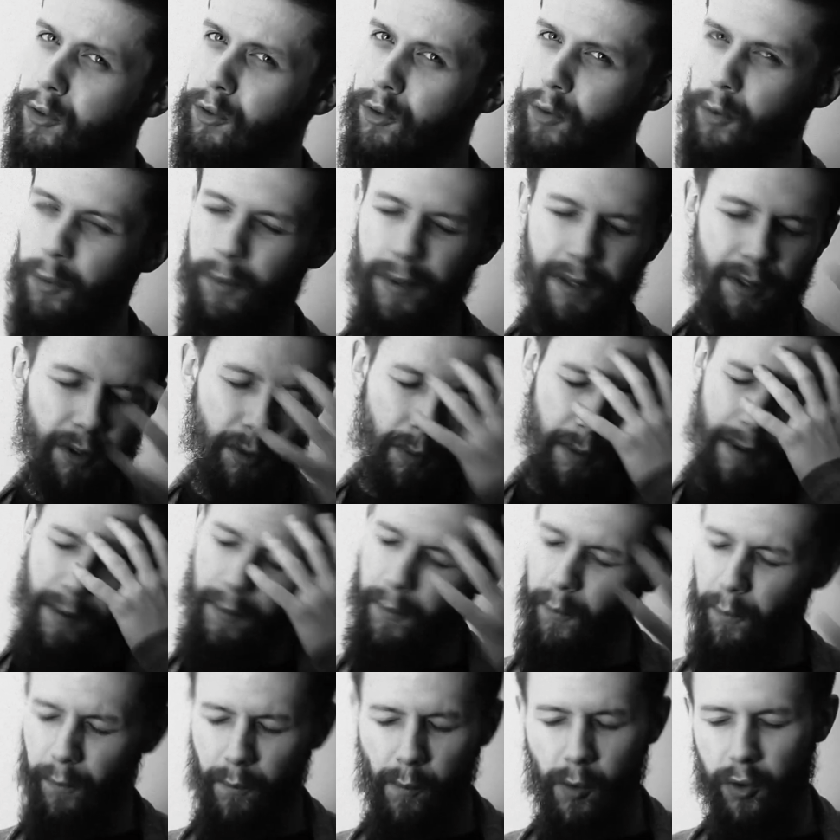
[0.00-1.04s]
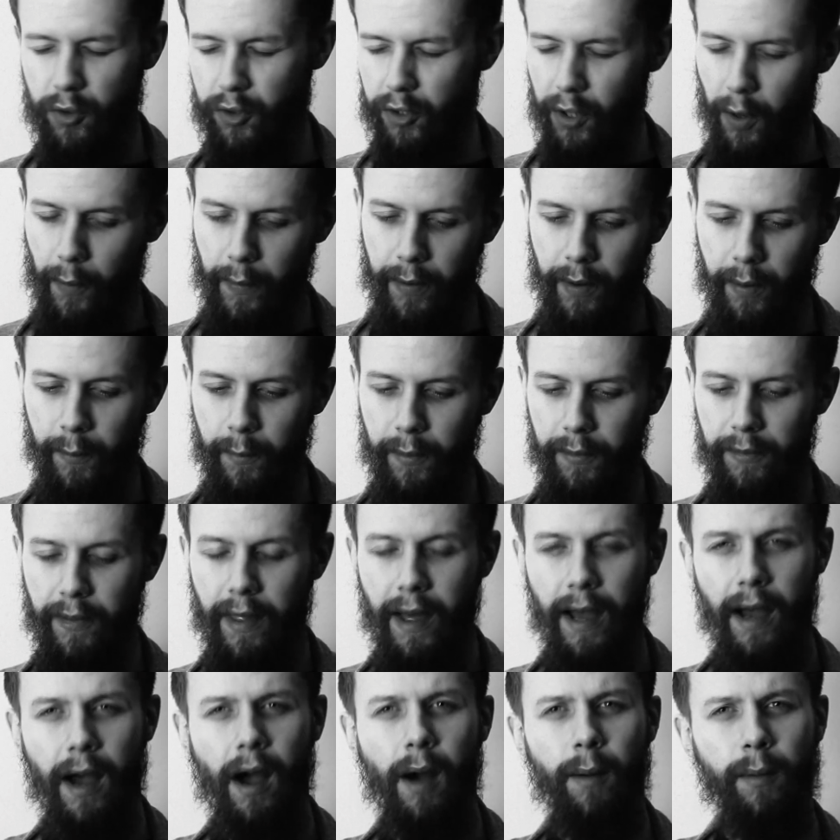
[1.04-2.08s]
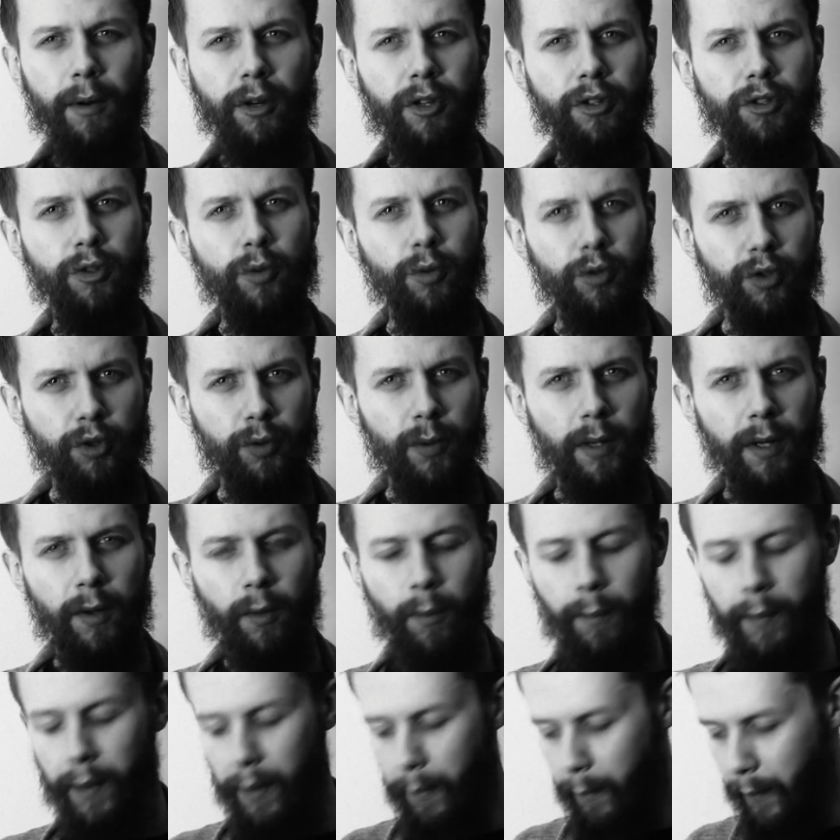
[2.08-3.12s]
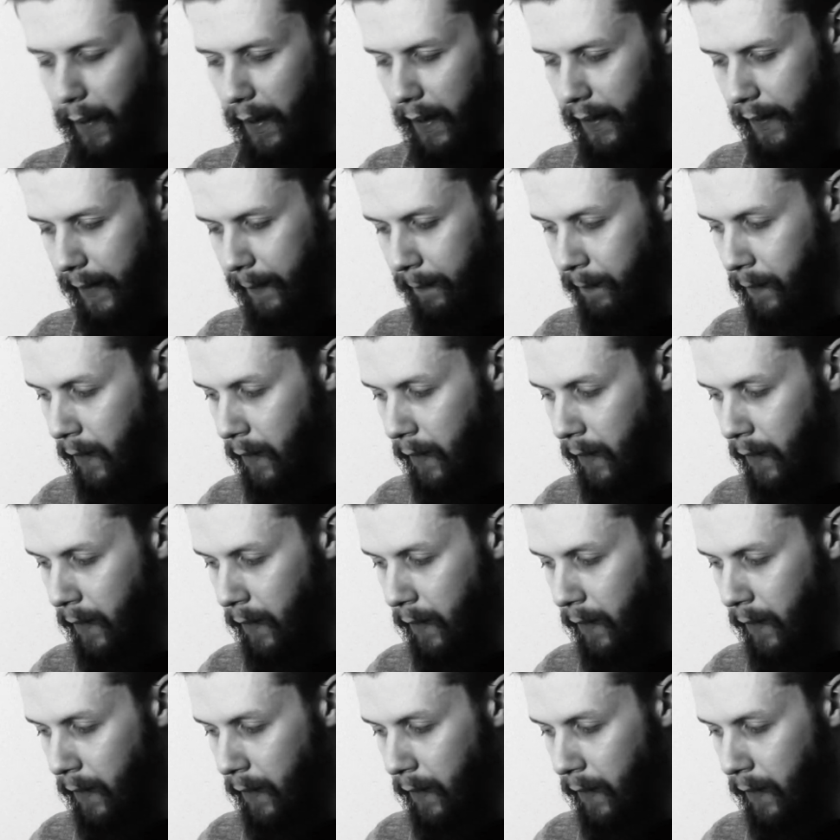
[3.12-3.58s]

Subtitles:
Do we do it? What's going on with that? I'm going to talk to you a little bit about it.